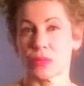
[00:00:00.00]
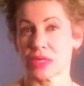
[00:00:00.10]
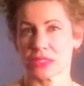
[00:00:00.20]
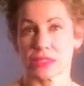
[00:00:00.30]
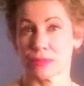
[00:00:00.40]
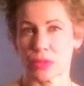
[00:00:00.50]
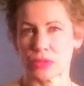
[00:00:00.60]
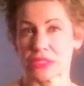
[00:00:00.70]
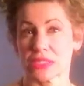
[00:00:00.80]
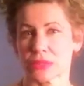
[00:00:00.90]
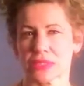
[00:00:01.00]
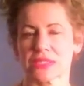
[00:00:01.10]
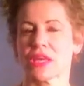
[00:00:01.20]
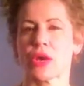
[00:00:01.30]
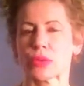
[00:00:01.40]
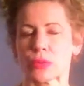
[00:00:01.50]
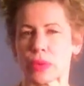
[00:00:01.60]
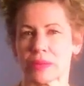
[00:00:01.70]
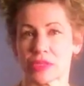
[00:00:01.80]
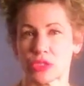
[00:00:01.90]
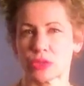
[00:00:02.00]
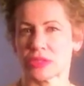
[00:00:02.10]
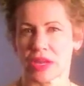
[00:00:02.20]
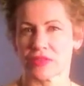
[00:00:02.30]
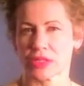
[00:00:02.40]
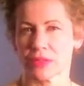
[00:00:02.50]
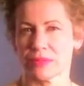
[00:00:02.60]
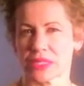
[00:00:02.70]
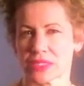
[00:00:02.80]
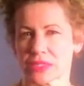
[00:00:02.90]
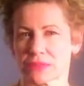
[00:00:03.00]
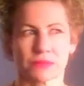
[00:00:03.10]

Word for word: What is the most serious health crime that you could ever commit?